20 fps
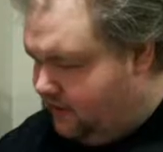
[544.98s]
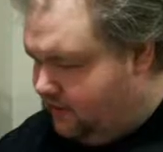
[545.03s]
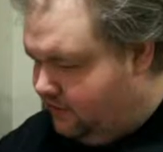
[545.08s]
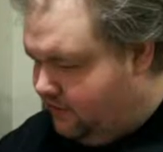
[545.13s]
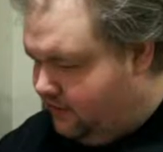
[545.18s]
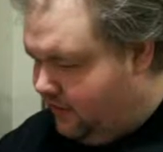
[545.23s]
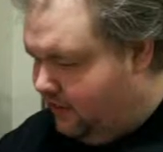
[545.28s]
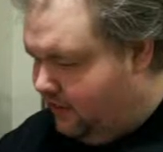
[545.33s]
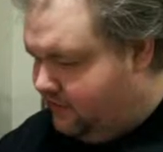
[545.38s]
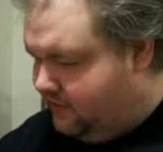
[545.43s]
you
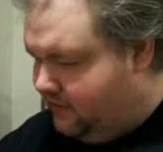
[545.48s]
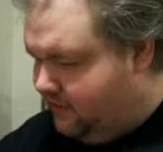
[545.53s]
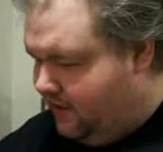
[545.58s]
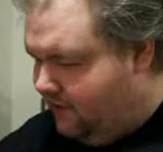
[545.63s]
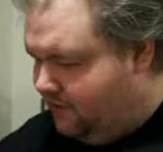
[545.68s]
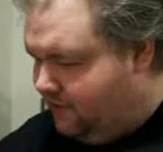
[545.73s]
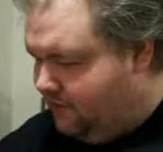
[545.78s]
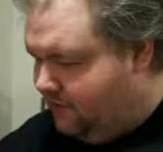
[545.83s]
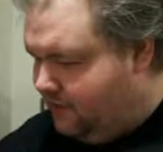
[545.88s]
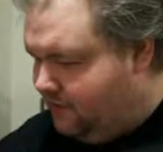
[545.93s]
can also
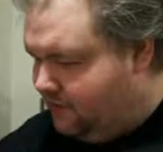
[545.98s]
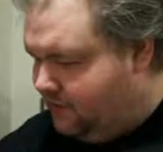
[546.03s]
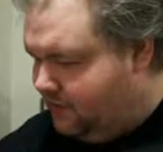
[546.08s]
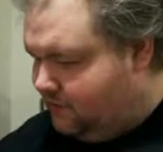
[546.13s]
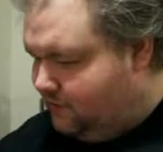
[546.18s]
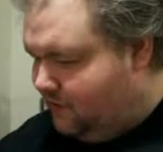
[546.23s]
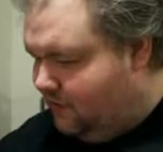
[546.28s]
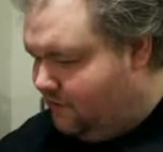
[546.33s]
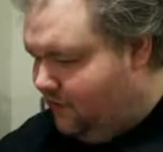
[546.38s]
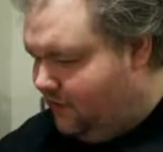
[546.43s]
give him the plus
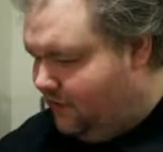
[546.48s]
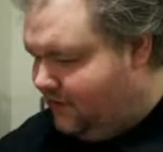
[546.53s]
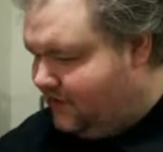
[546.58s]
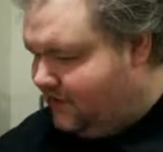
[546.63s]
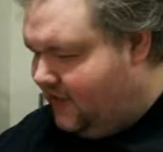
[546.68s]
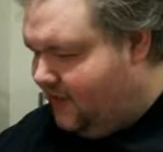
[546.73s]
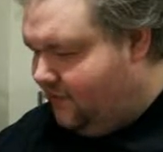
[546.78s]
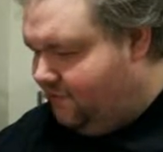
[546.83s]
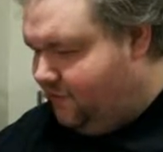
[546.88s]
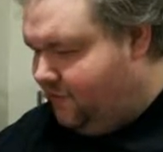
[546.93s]
one bonus
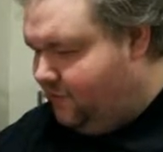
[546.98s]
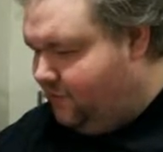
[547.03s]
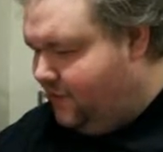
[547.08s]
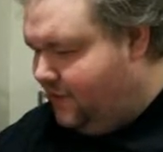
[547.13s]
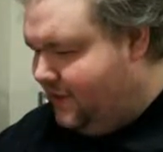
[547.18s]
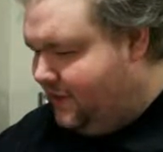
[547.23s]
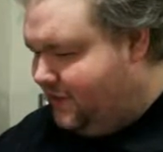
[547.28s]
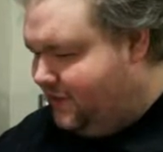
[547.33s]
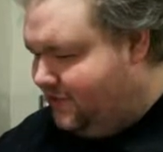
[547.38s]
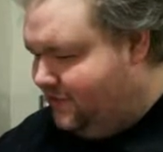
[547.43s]
if you wish.